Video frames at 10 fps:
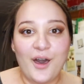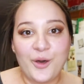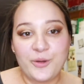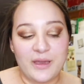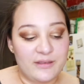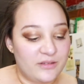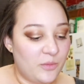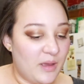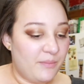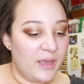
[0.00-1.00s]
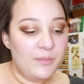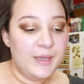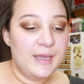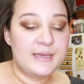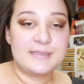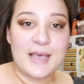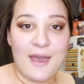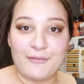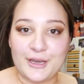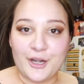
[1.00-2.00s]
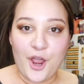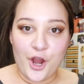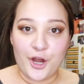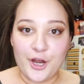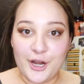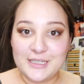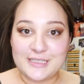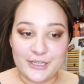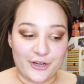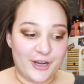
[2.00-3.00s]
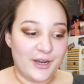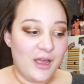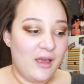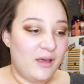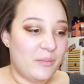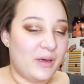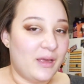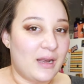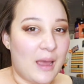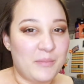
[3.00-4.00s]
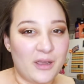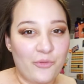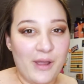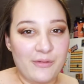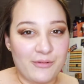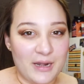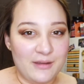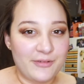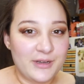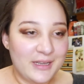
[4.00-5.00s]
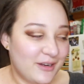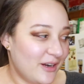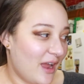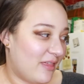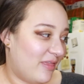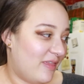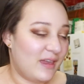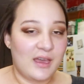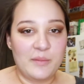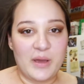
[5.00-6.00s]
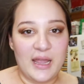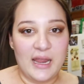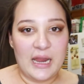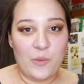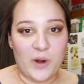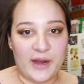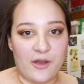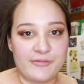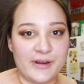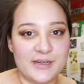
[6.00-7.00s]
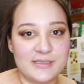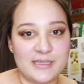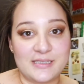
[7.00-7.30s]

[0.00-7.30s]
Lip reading: Okay, so my baby is having her dinner, but I'm not quite ready for dinner. I think I might work out first.